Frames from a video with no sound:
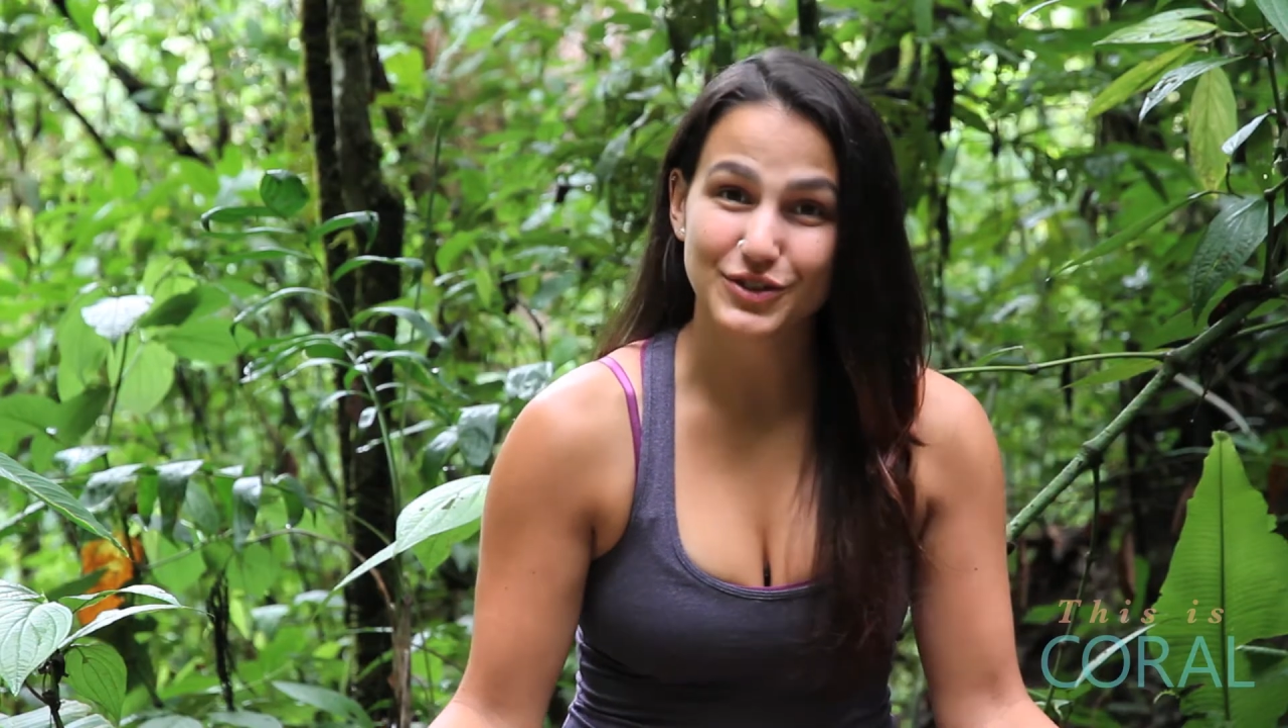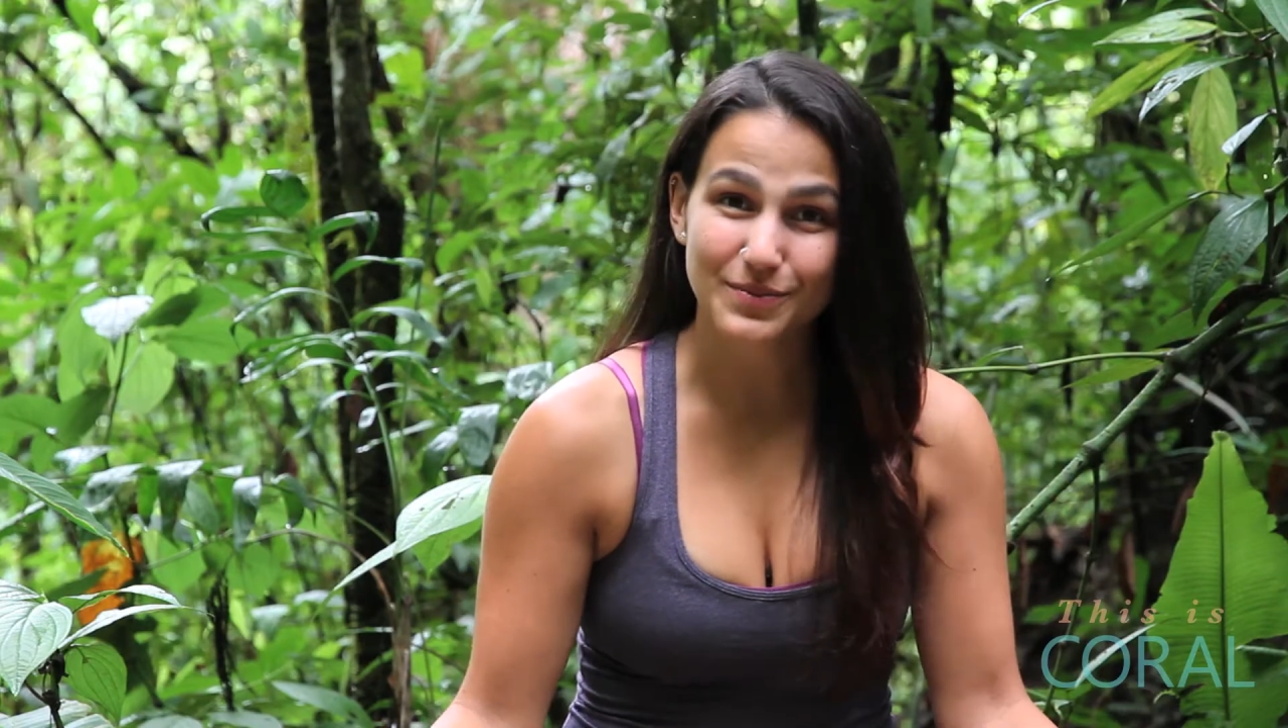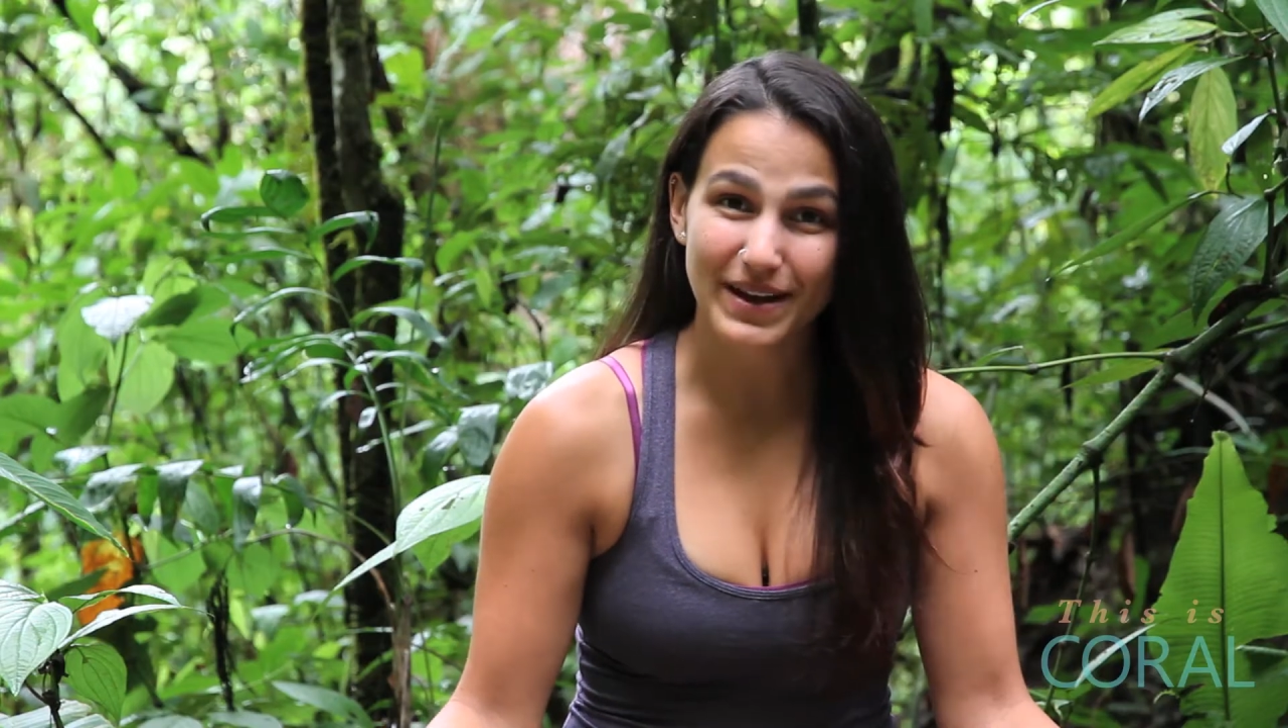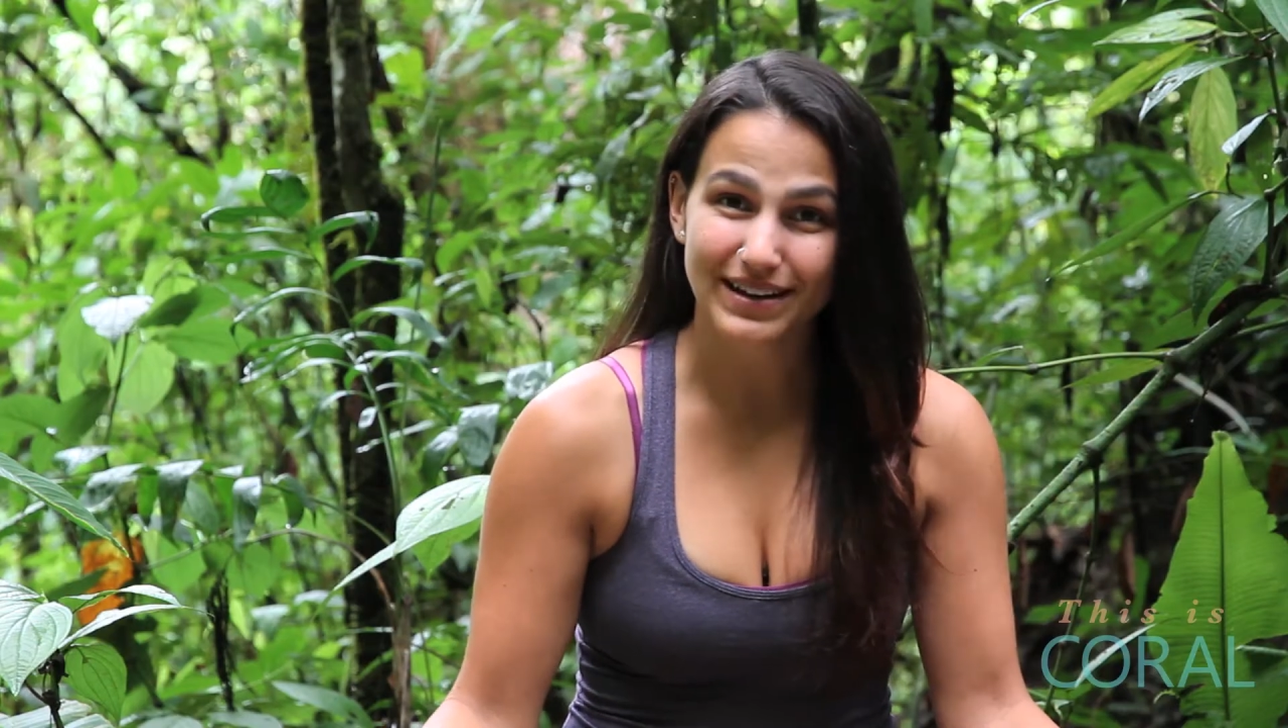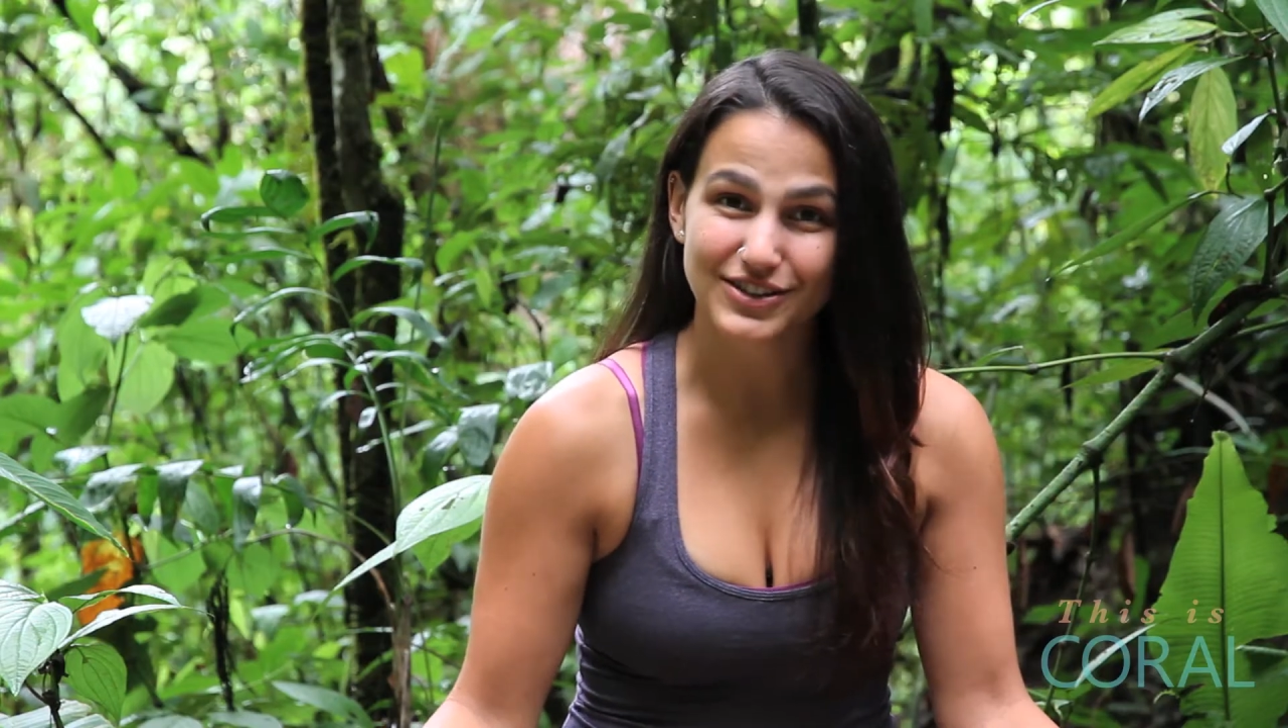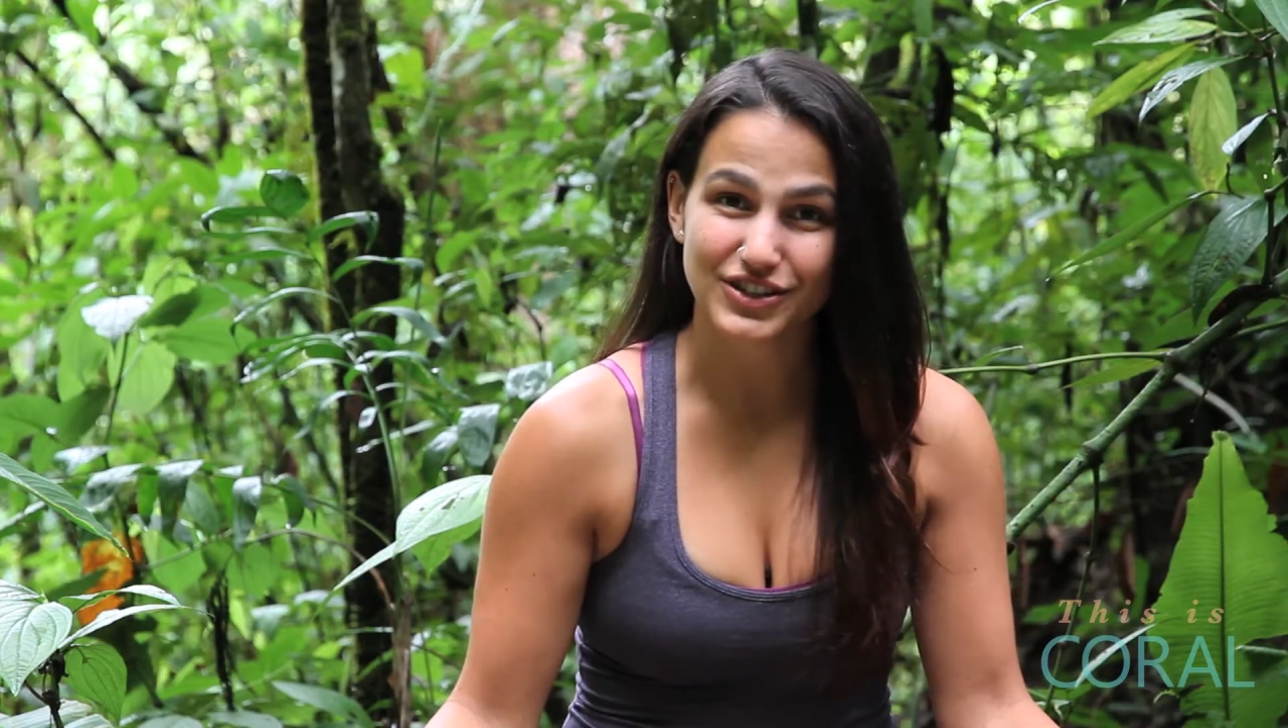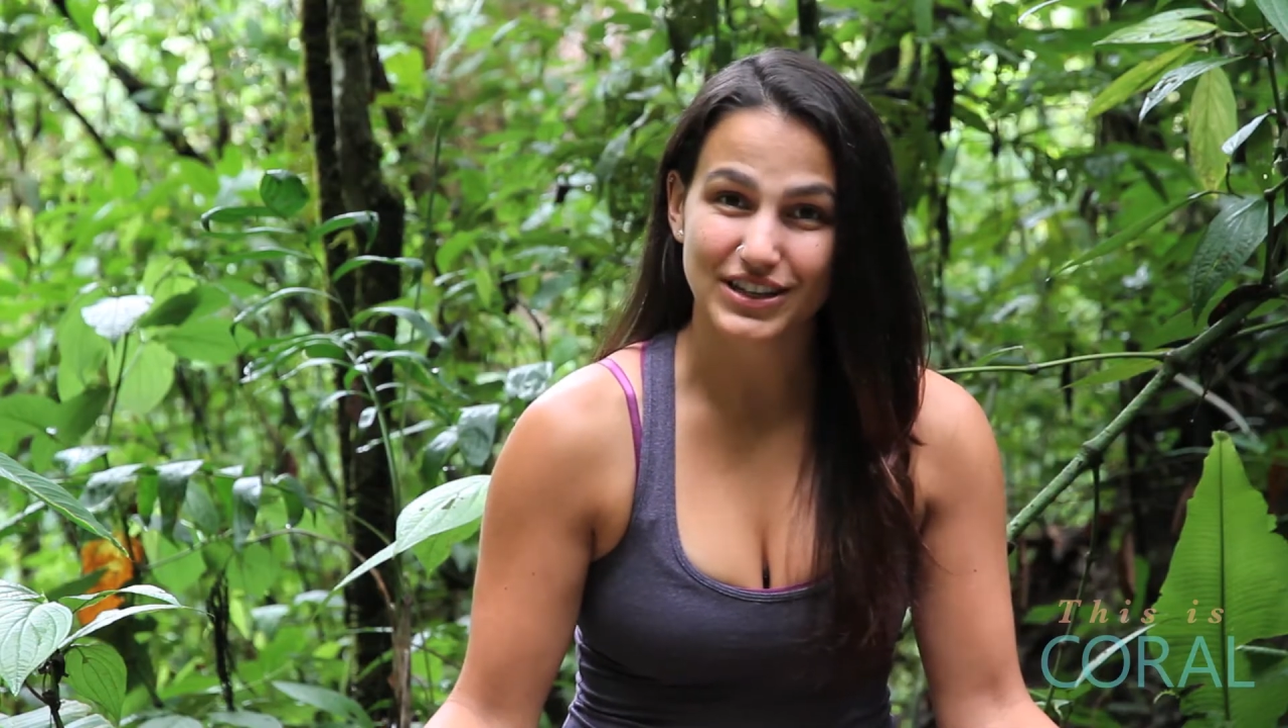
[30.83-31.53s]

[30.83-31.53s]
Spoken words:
do manage